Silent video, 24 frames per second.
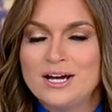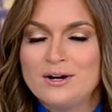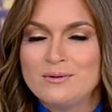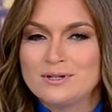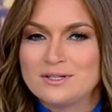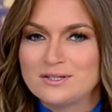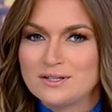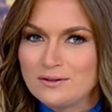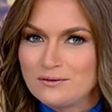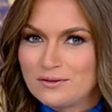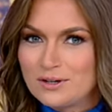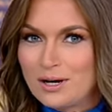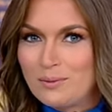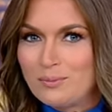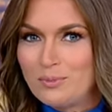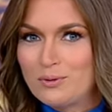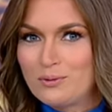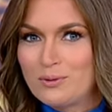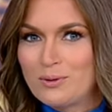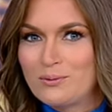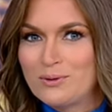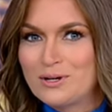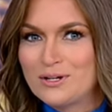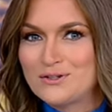We still have a couple
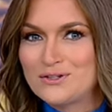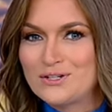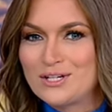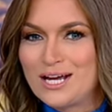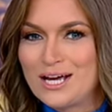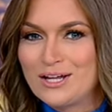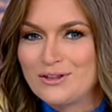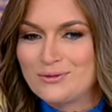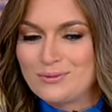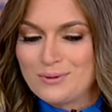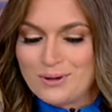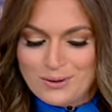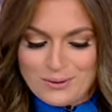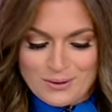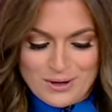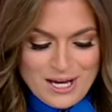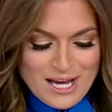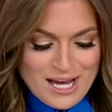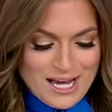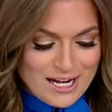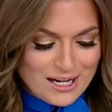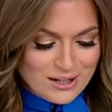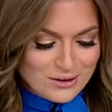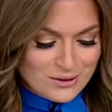more weeks to get through,
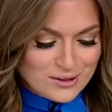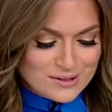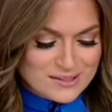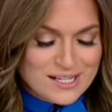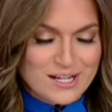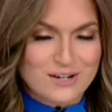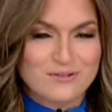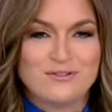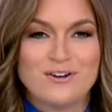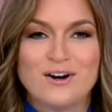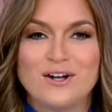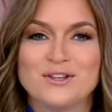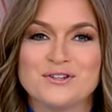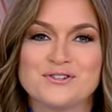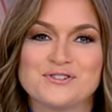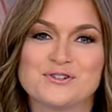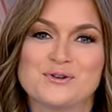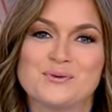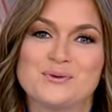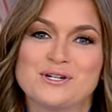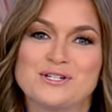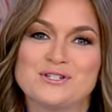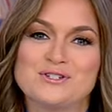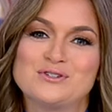and it looks like fall is
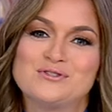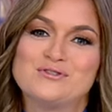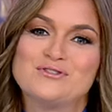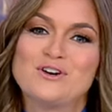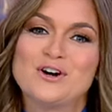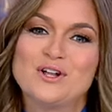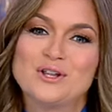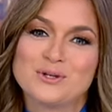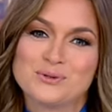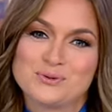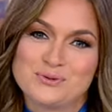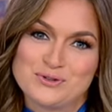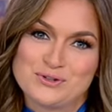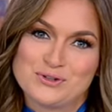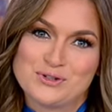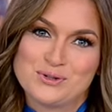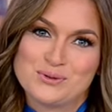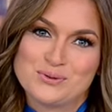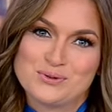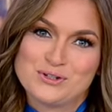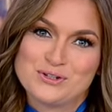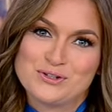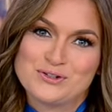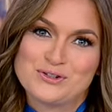going to follow
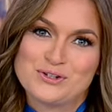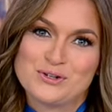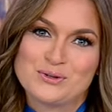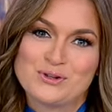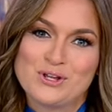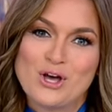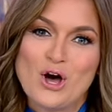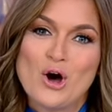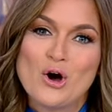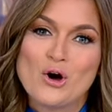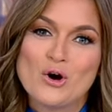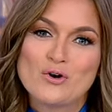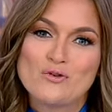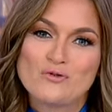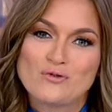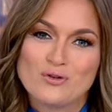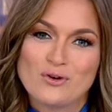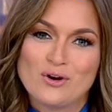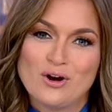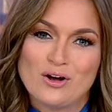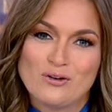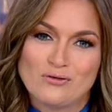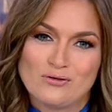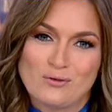suit. So the
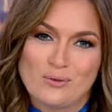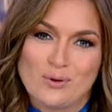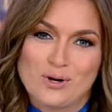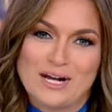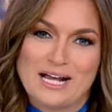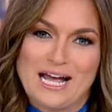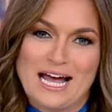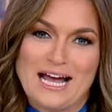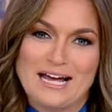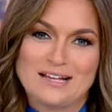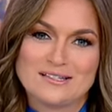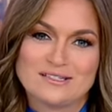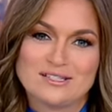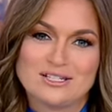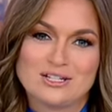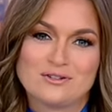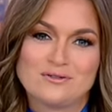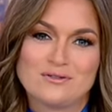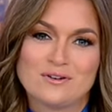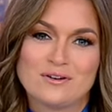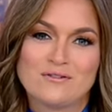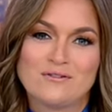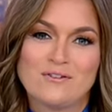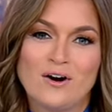overall forecast here
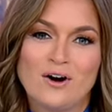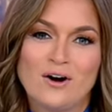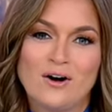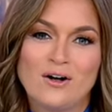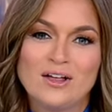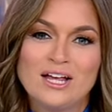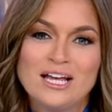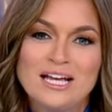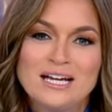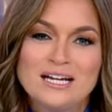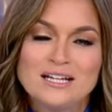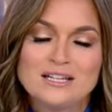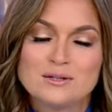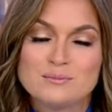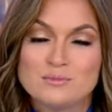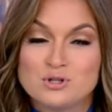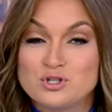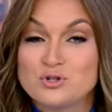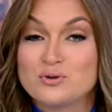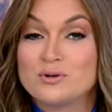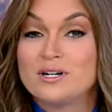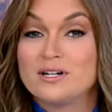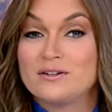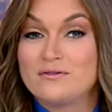for fall, the
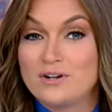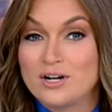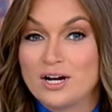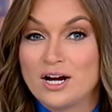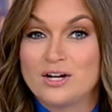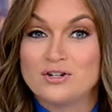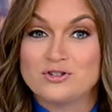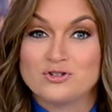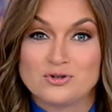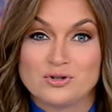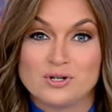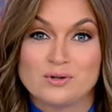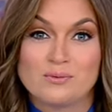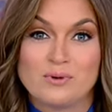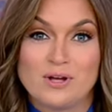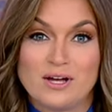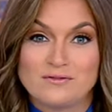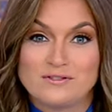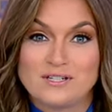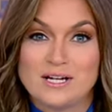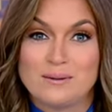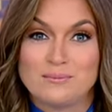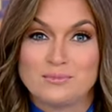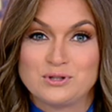majority of our country will
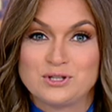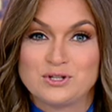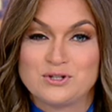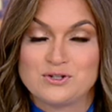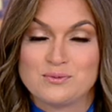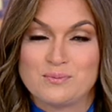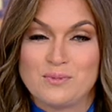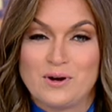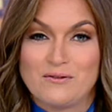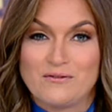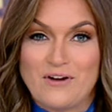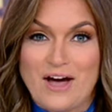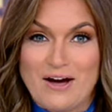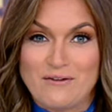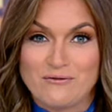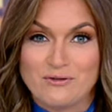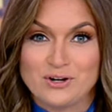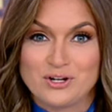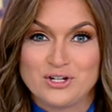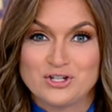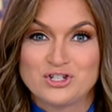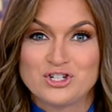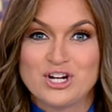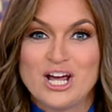have temperatures above
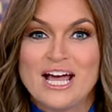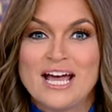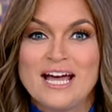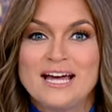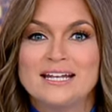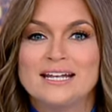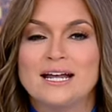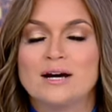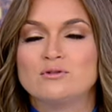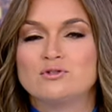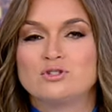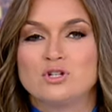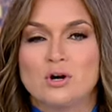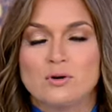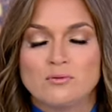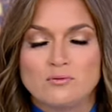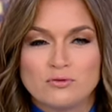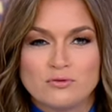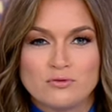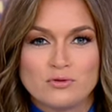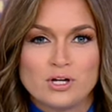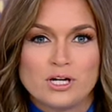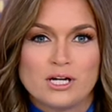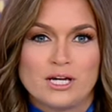average. Now, don't
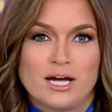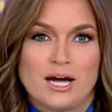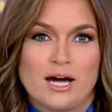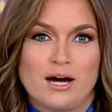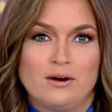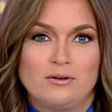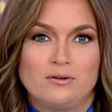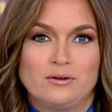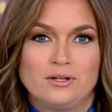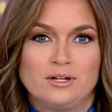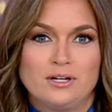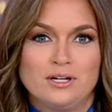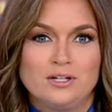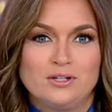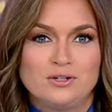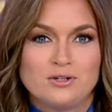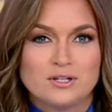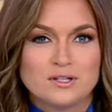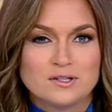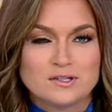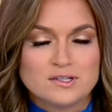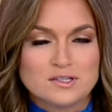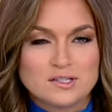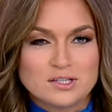freak out you
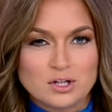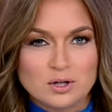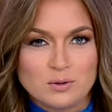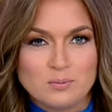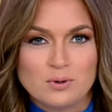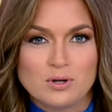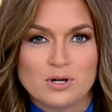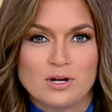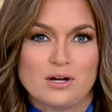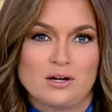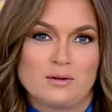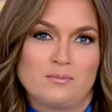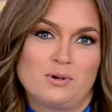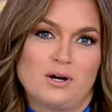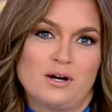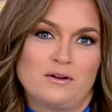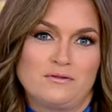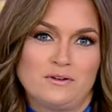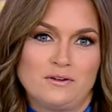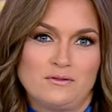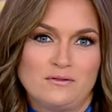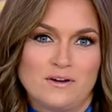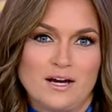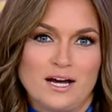can still put on a
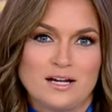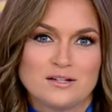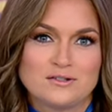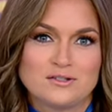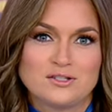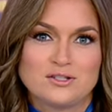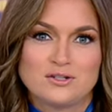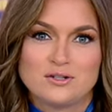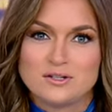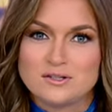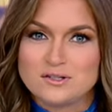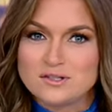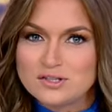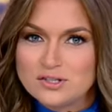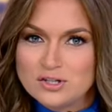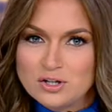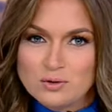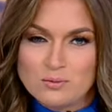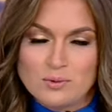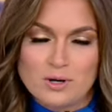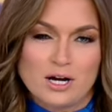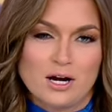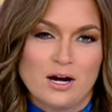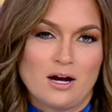puffy vest. You can
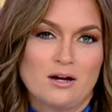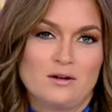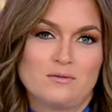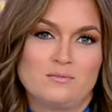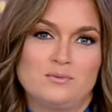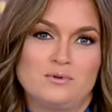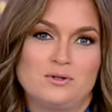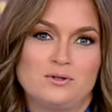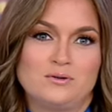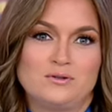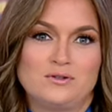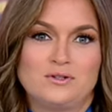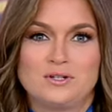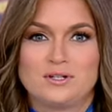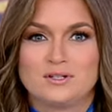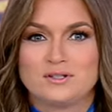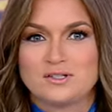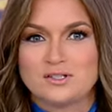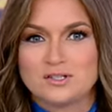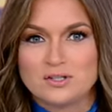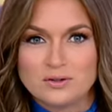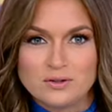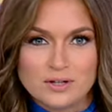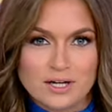still wear Ugg boots. You can
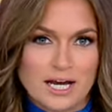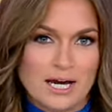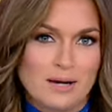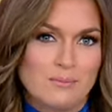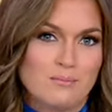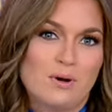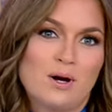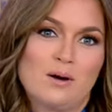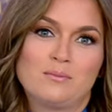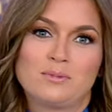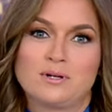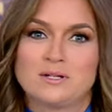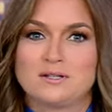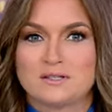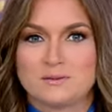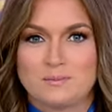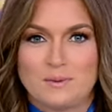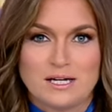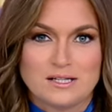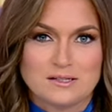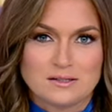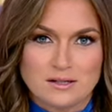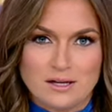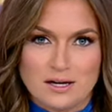still get pumpkin
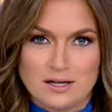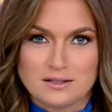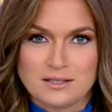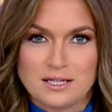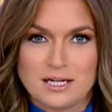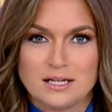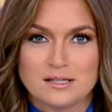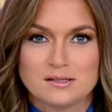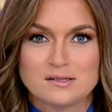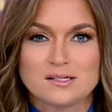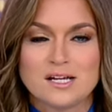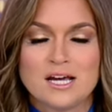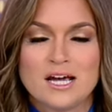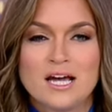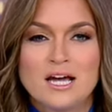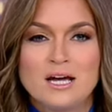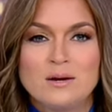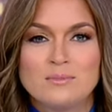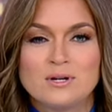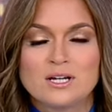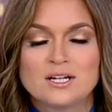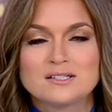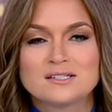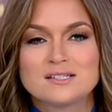spice lattes
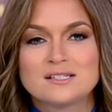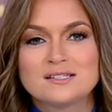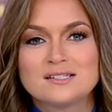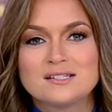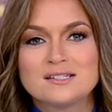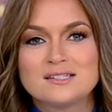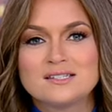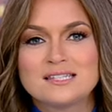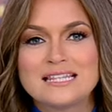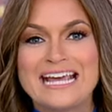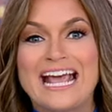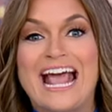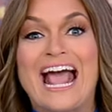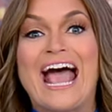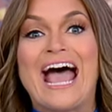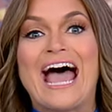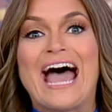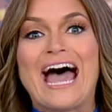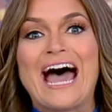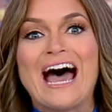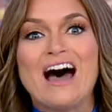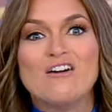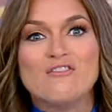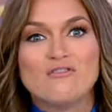mm. because this is the
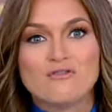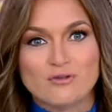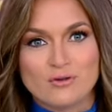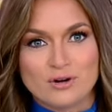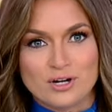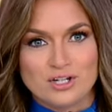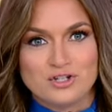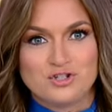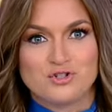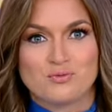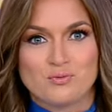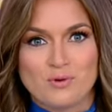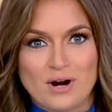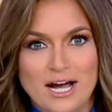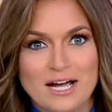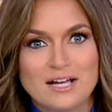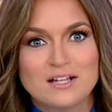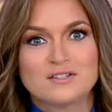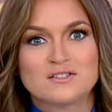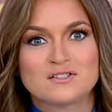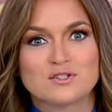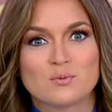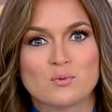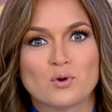average,
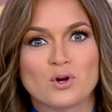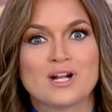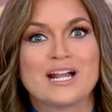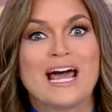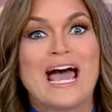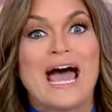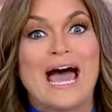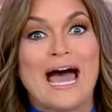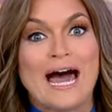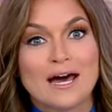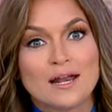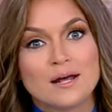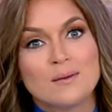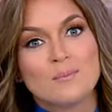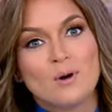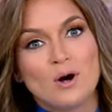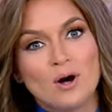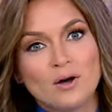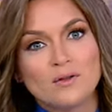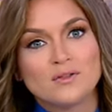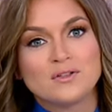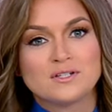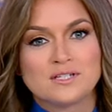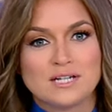right? So we're going to add up
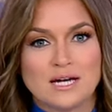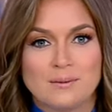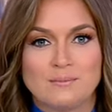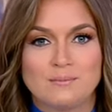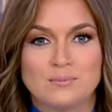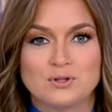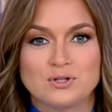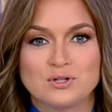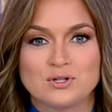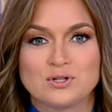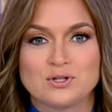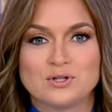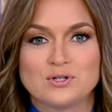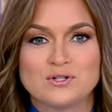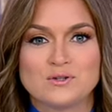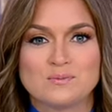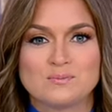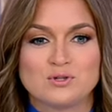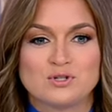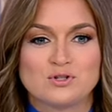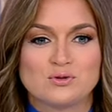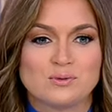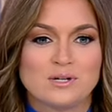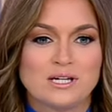all the temperatures
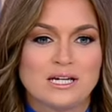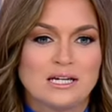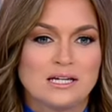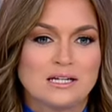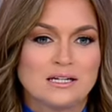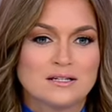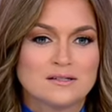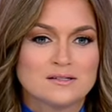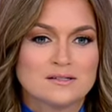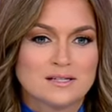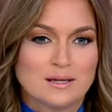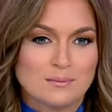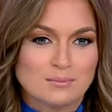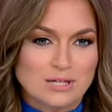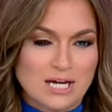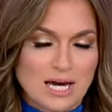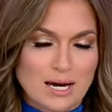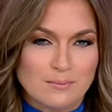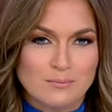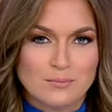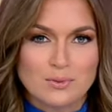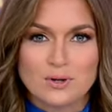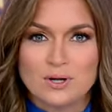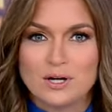between
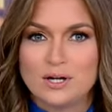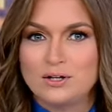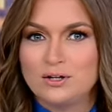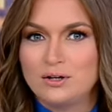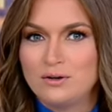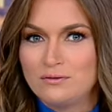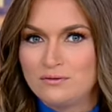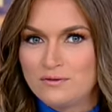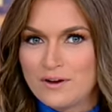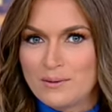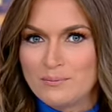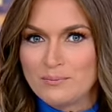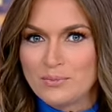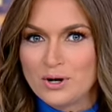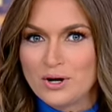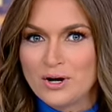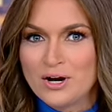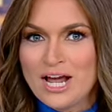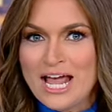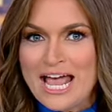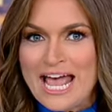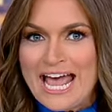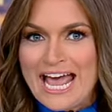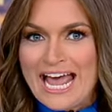September and
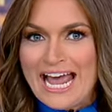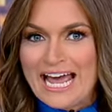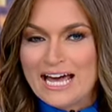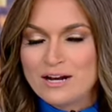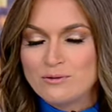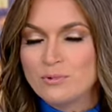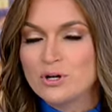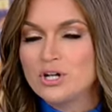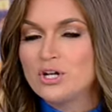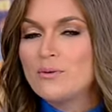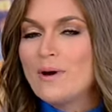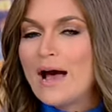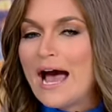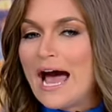November. And when you